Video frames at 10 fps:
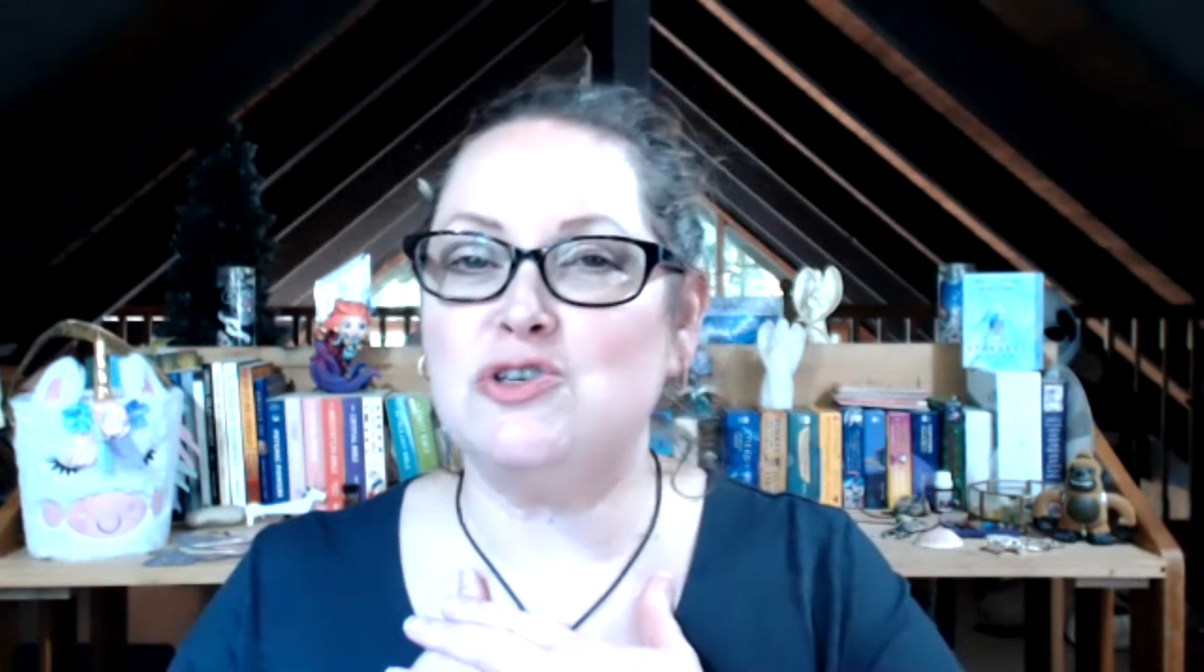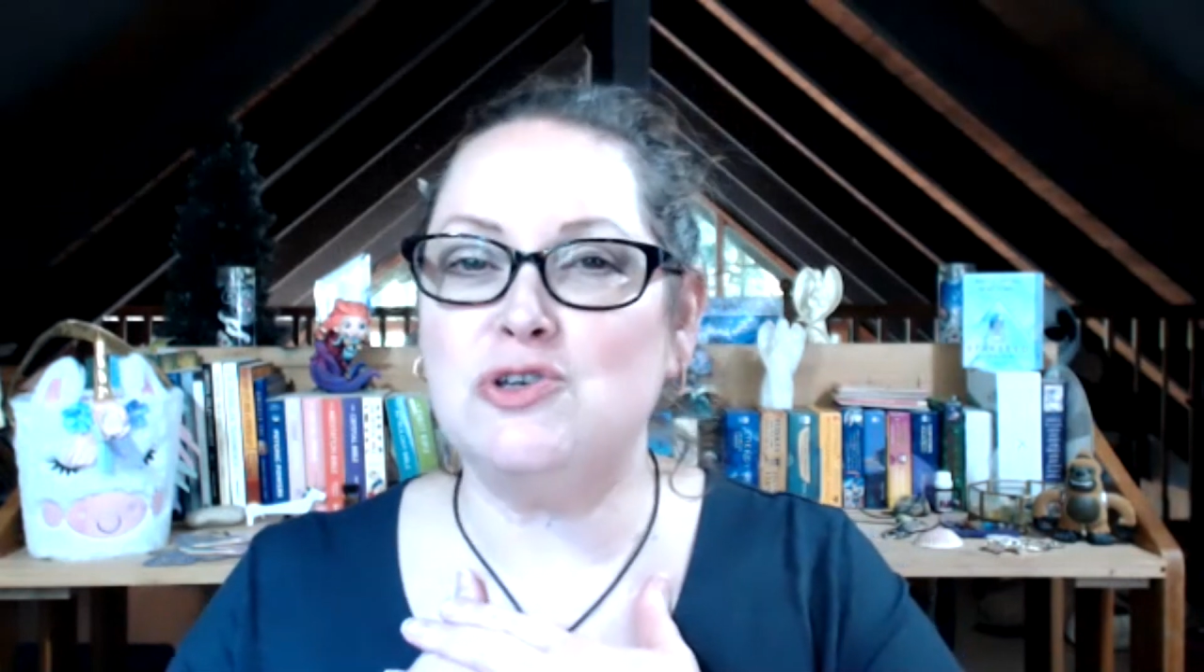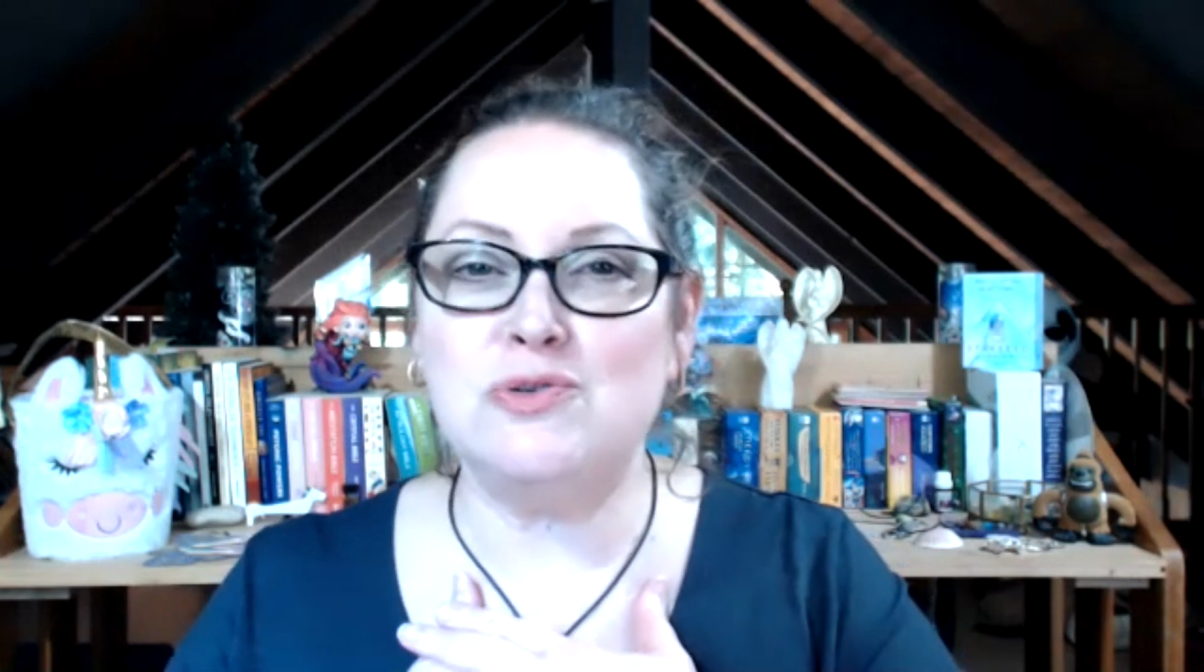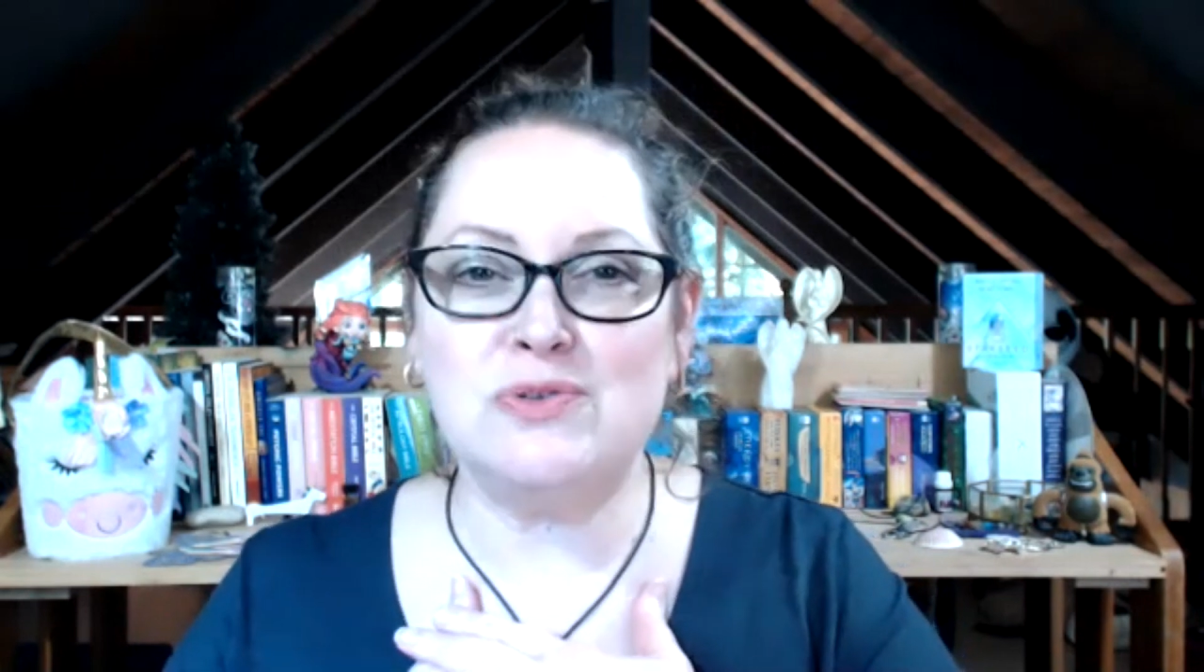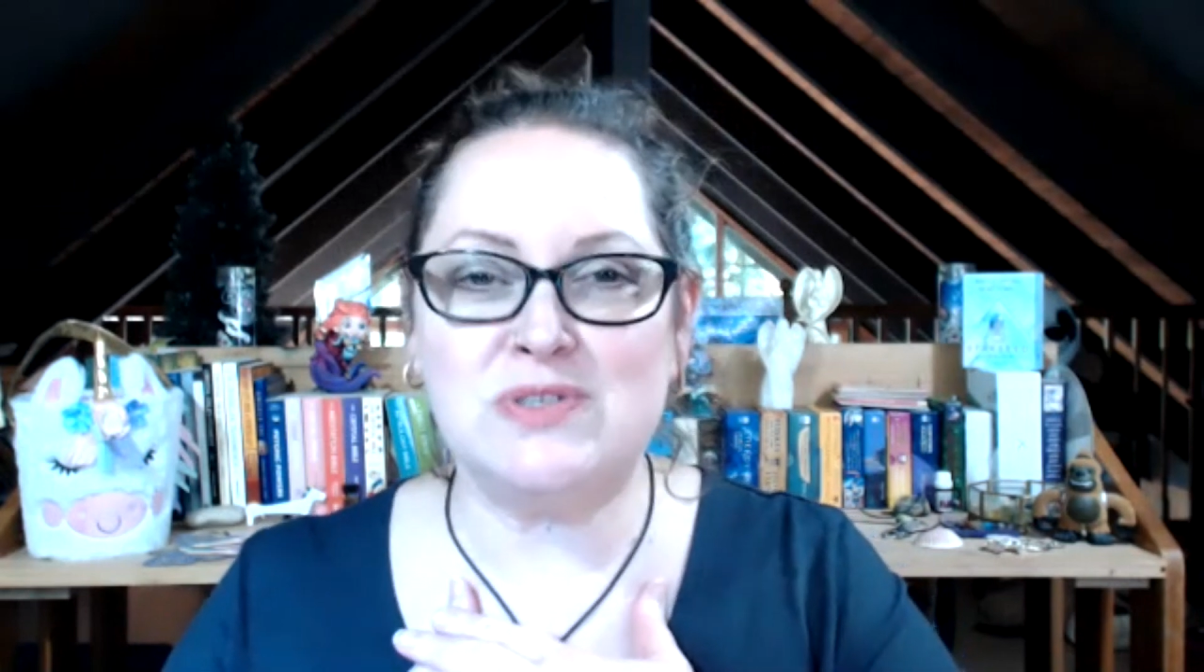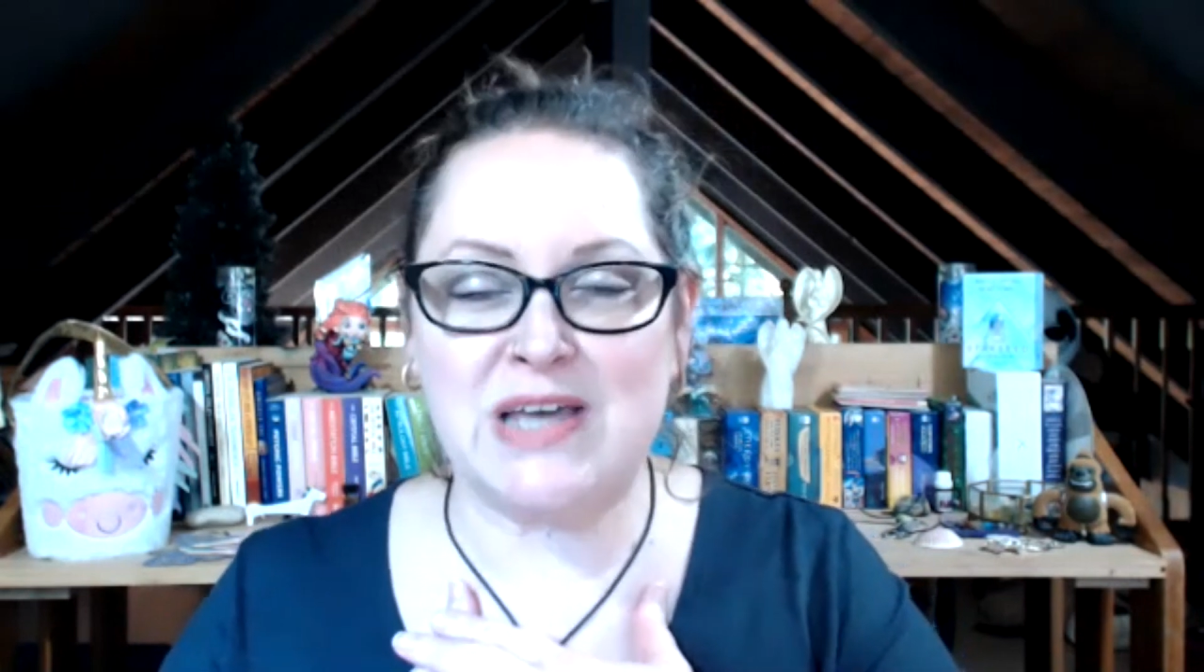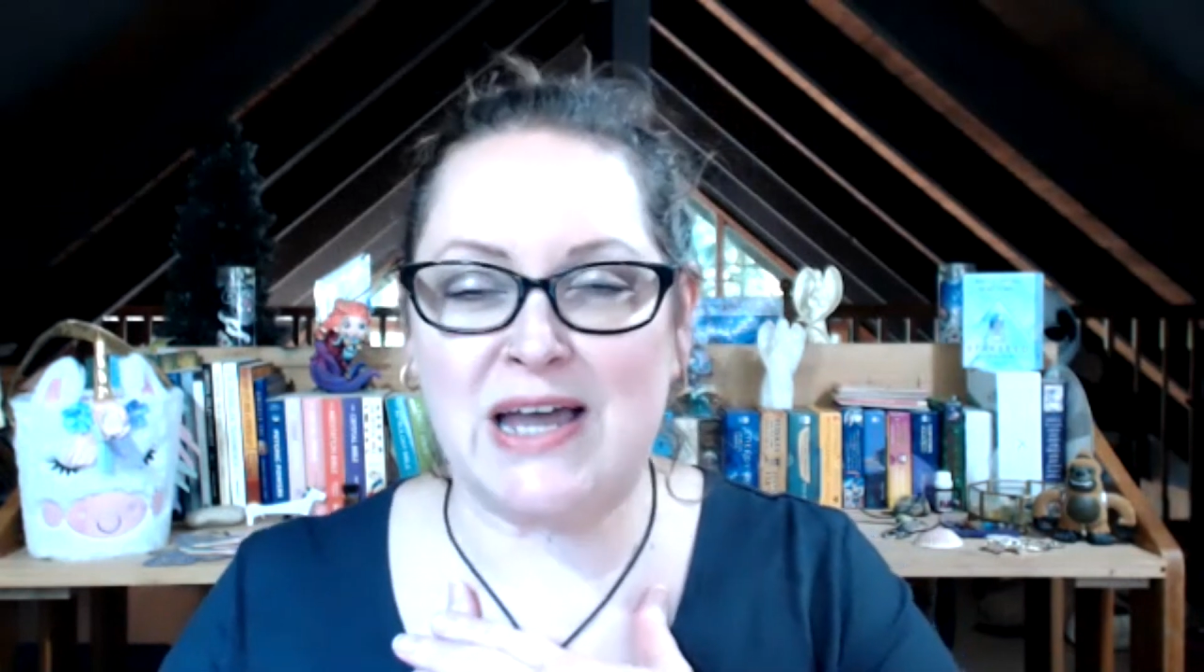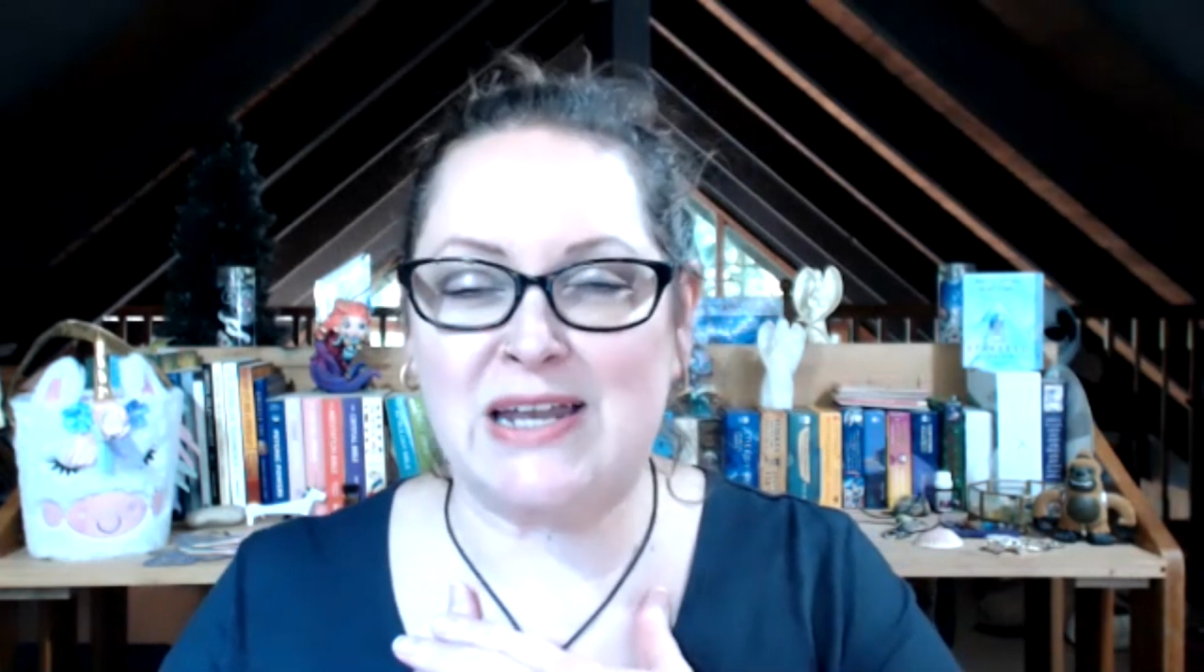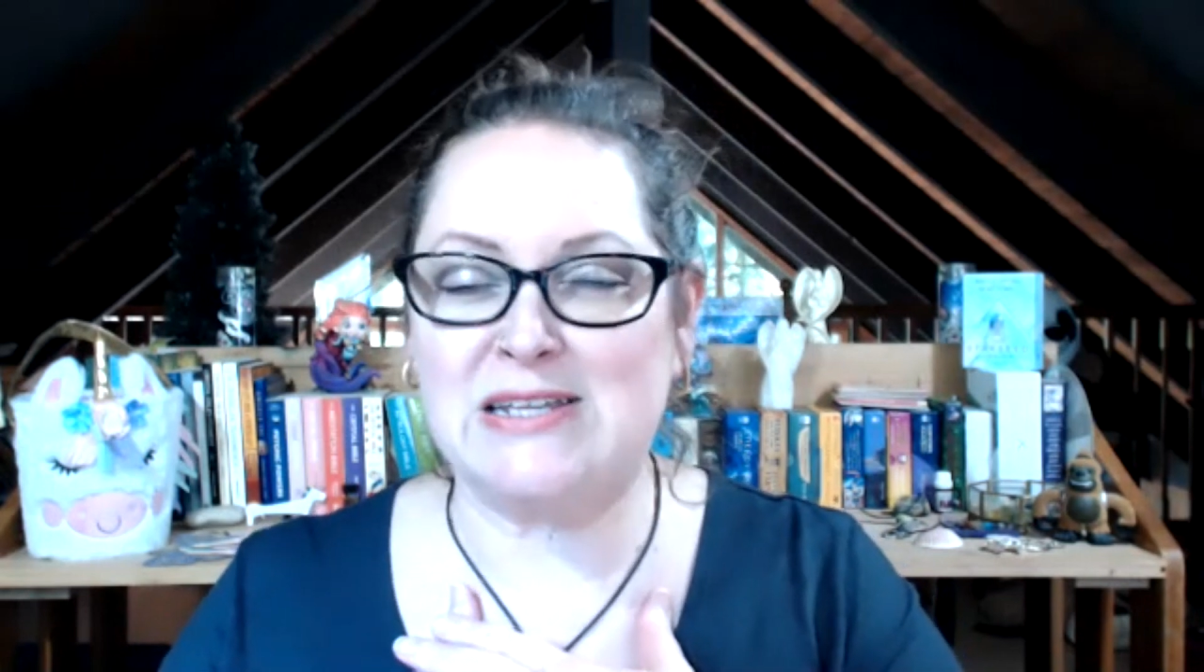use that.